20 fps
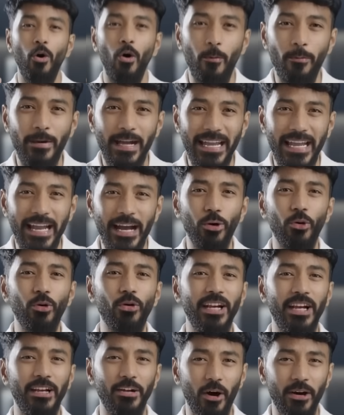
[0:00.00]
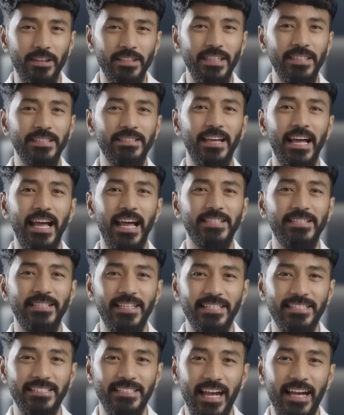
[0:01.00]
OpenAI looked at all this and
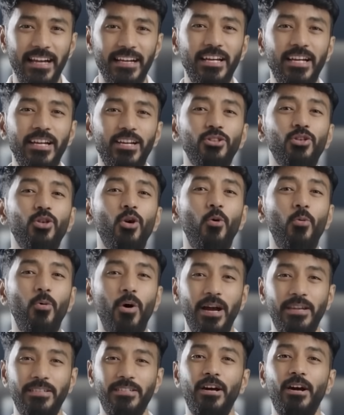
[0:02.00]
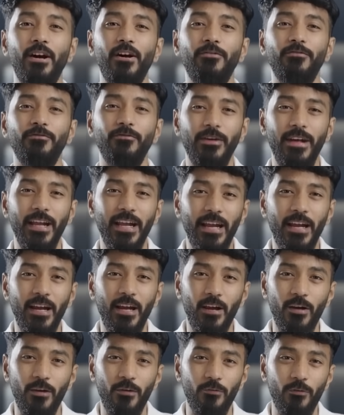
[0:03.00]
just said, you know what? Free
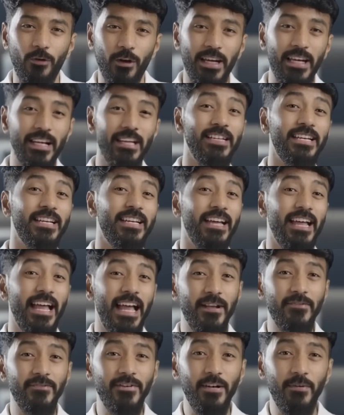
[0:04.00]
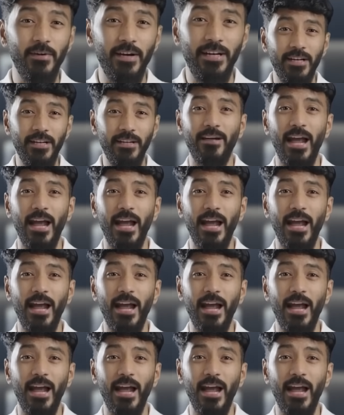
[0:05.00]
for literally everyone.